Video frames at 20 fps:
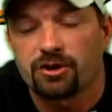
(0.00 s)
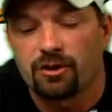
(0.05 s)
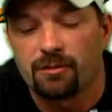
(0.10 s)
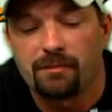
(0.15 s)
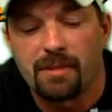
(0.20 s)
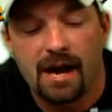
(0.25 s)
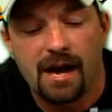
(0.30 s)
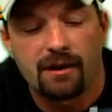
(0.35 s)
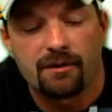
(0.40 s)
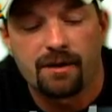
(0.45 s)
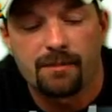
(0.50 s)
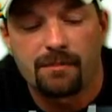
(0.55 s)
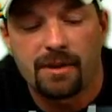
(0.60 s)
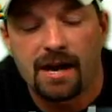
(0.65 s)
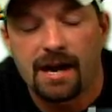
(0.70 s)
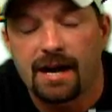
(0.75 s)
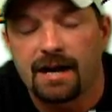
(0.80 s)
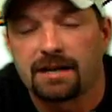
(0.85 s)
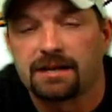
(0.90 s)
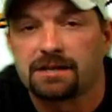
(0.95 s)
or battery
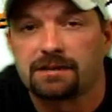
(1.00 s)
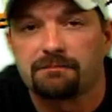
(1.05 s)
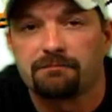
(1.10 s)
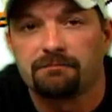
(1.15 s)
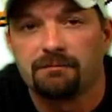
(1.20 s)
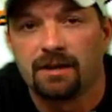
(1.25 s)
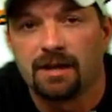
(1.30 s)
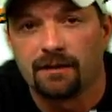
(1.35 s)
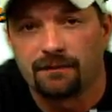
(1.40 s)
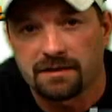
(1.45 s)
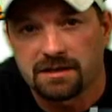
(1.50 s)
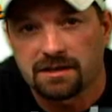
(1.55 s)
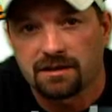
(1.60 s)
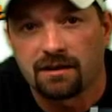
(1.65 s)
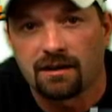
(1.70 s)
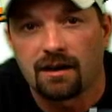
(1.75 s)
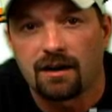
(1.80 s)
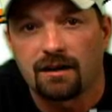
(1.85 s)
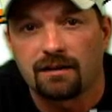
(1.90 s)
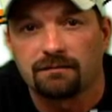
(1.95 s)
packs, give us a
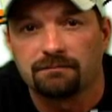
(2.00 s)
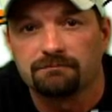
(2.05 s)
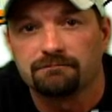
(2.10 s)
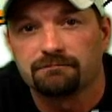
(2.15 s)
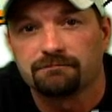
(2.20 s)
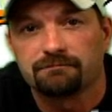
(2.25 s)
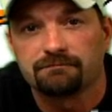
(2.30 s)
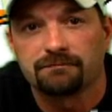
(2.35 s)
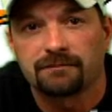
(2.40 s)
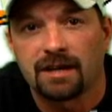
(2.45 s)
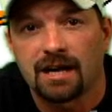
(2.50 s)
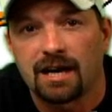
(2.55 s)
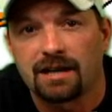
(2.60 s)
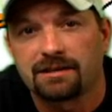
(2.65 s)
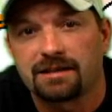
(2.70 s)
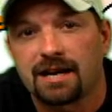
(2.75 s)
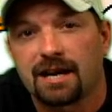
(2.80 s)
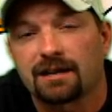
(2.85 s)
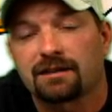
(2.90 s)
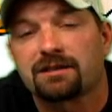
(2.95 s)
call.
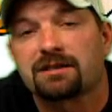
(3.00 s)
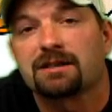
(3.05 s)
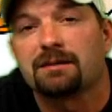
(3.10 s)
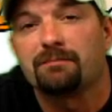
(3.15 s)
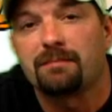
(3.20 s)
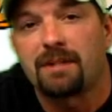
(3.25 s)
Contact us at